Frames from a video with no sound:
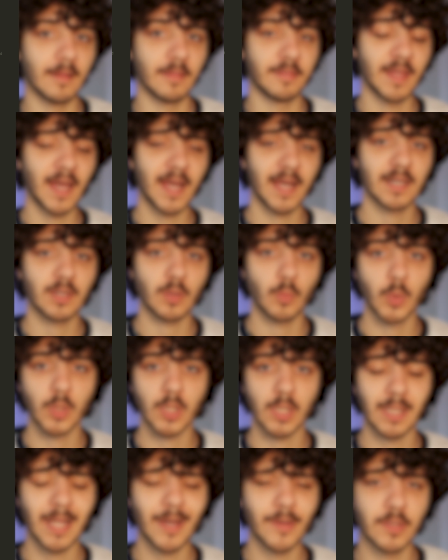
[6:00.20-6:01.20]
that will
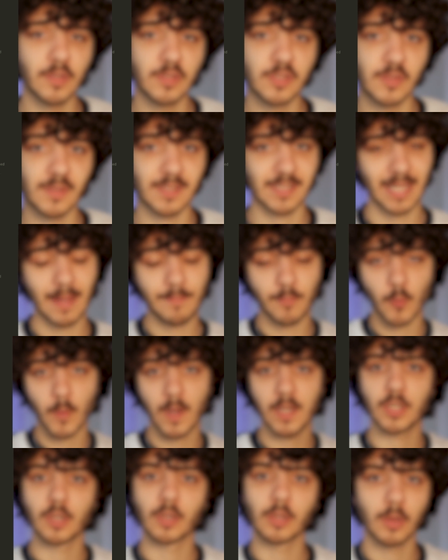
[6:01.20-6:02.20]
allow you to
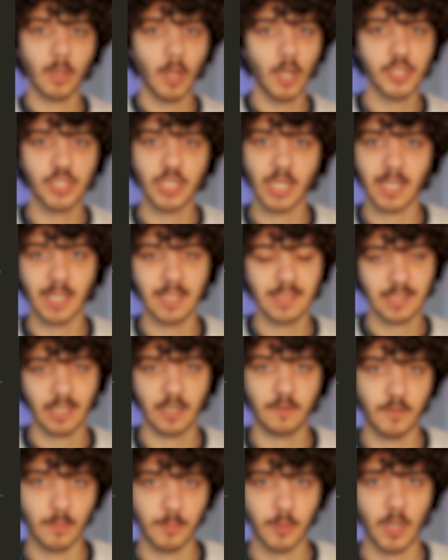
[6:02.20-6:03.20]
separate your logic inside
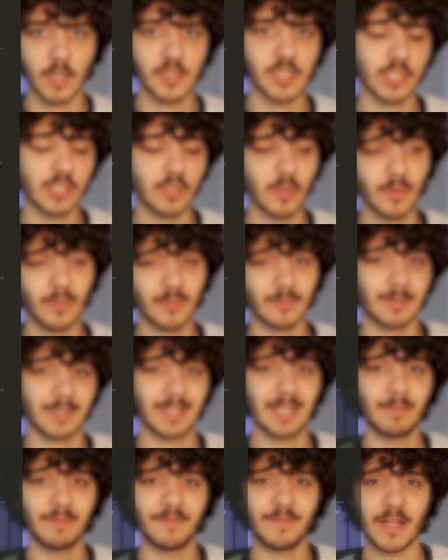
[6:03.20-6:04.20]
of your project so you don't
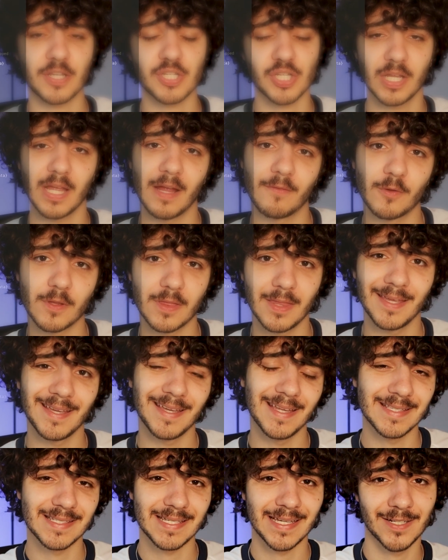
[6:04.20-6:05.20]
keep fetching everything
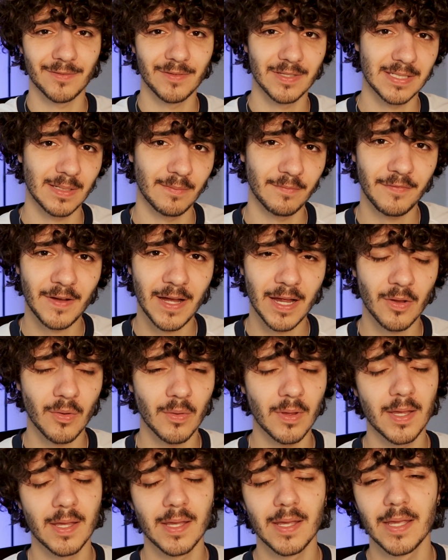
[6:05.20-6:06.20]
inside of the same
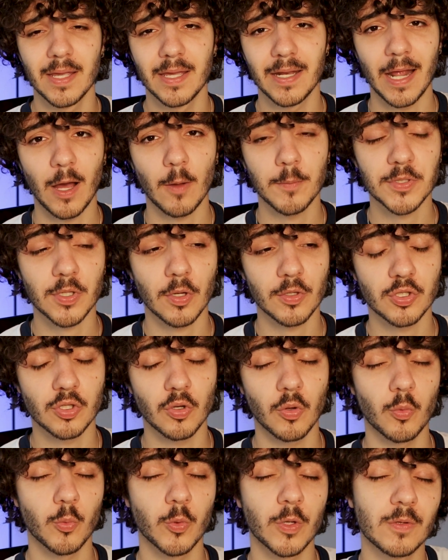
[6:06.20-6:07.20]
file. It helps
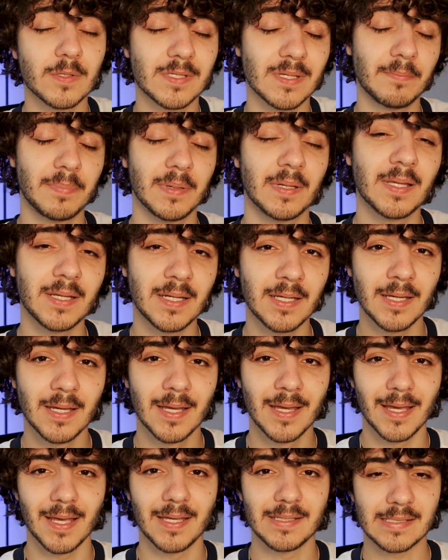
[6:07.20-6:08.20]
also reusability.
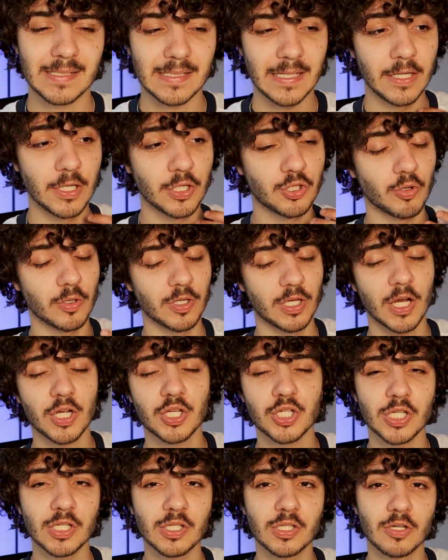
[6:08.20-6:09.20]
It's an
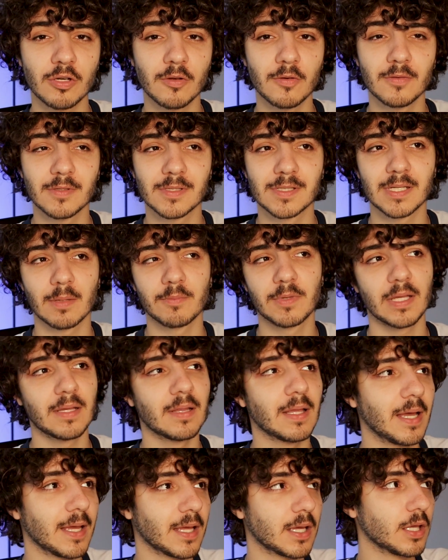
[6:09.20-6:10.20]
introduction to something
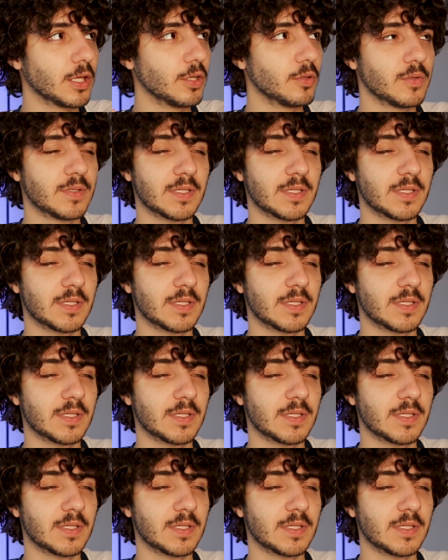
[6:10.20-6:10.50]
like